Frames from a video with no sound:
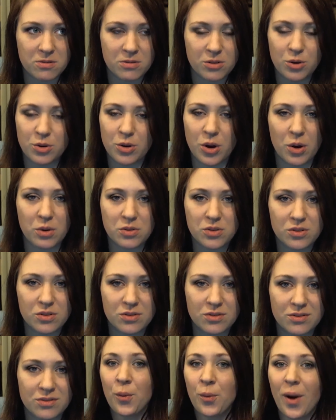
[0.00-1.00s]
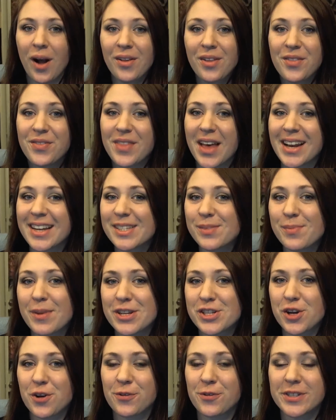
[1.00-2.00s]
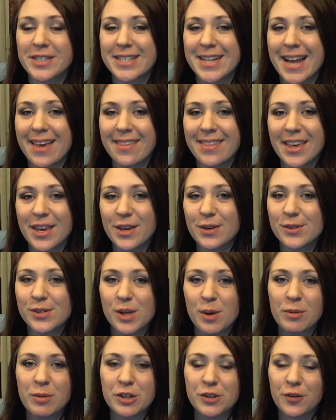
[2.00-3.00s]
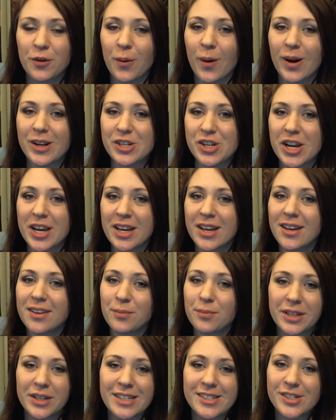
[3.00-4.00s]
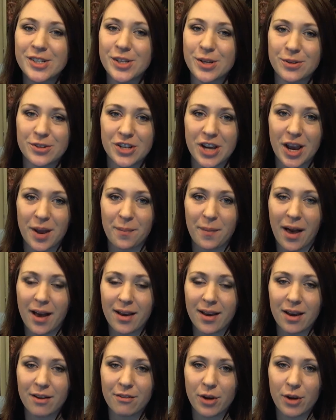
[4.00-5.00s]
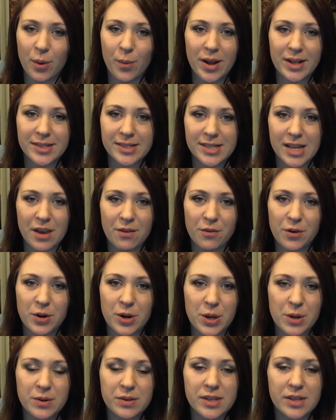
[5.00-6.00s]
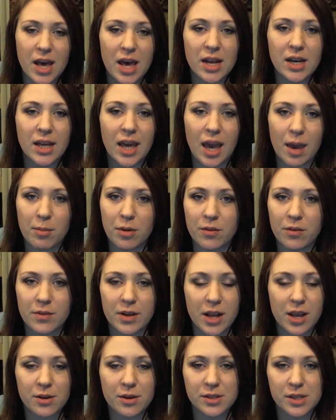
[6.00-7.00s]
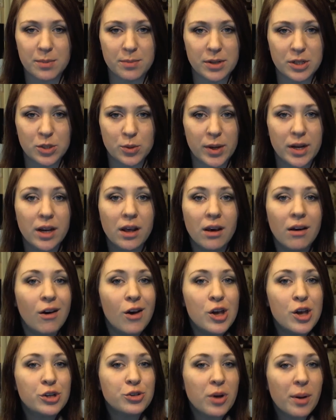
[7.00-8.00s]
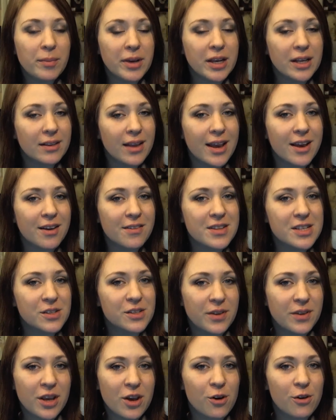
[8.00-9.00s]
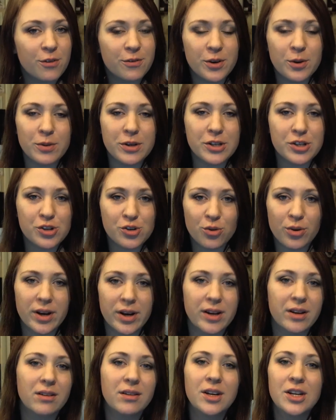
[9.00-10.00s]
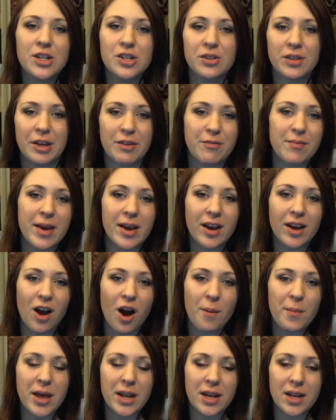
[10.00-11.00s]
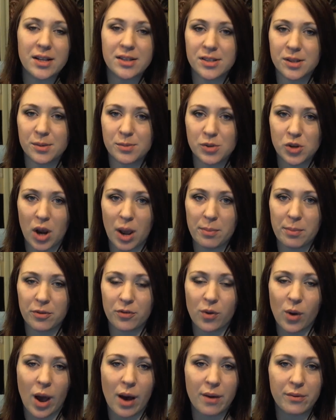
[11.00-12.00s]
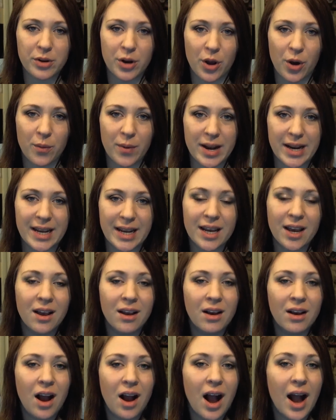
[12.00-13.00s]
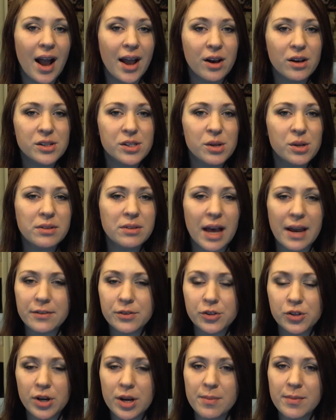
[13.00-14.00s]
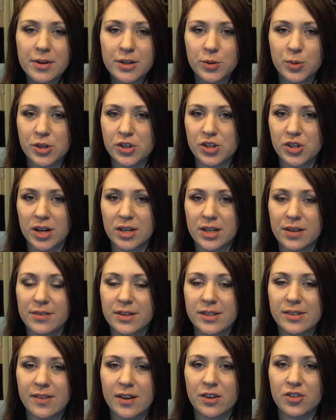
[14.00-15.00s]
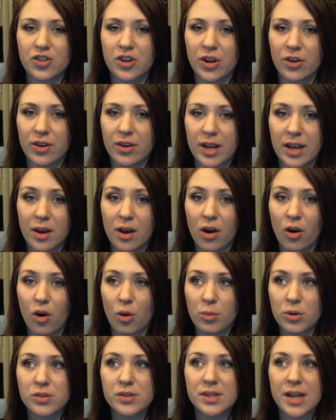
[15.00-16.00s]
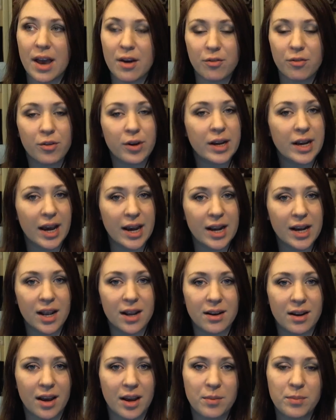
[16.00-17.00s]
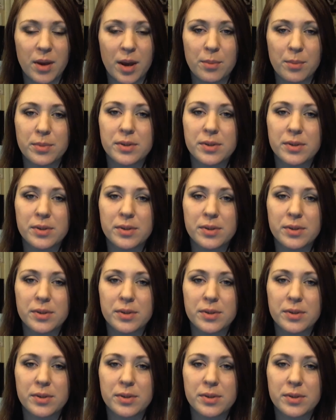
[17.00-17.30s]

Who knows? Well, that is my show for today. Thank you so much for watching. Please do check back every Wednesday for news and gaming videos in between. Drop me a like on this video if you enjoyed. Leave me a comment and subscribe if you haven't already. I also live stream at twitch.tv/Tirinei almost every night at 9 p.m.